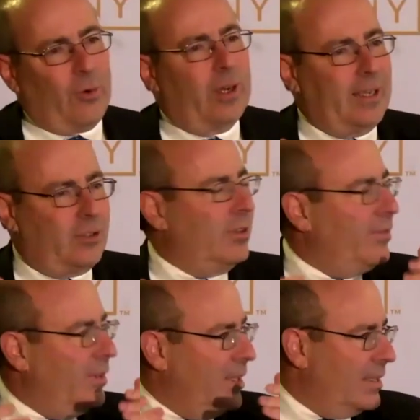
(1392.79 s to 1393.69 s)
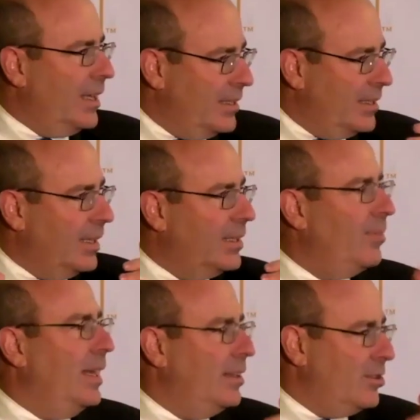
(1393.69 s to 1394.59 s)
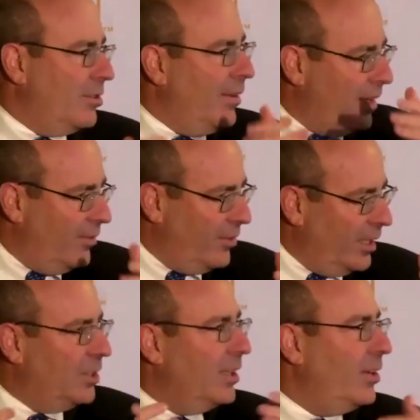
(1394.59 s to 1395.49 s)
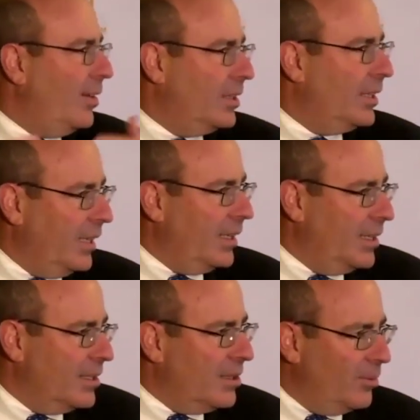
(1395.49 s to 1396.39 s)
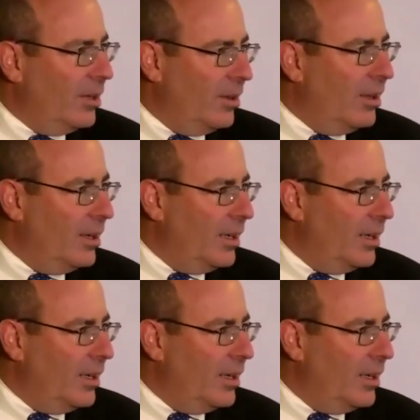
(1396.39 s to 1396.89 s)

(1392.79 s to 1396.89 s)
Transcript: a forecast-driven sense that demand is driving yeah. inflation that you have to lean against the wind on.